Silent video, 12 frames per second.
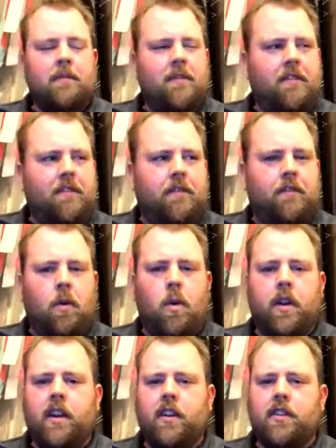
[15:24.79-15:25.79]
up
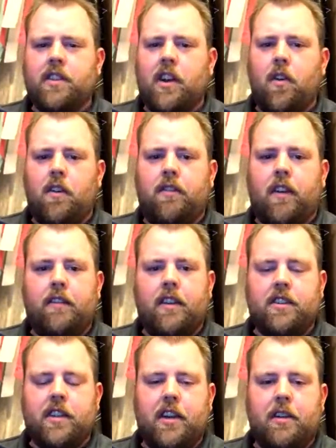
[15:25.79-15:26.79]
4 years ago or
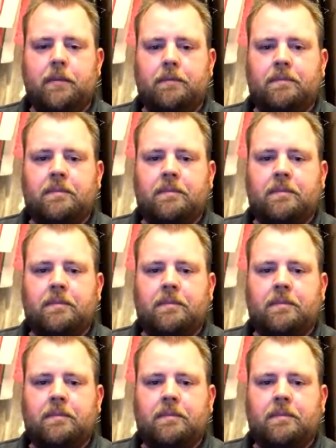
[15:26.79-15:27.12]
5 years ago.